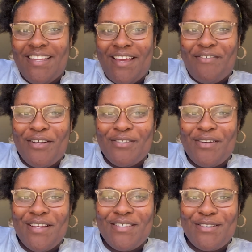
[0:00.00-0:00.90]

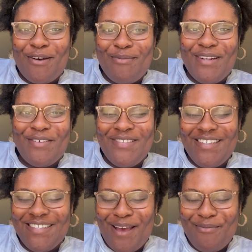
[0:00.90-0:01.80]
life-altering installment of
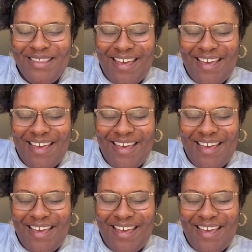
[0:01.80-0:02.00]
Tea Time with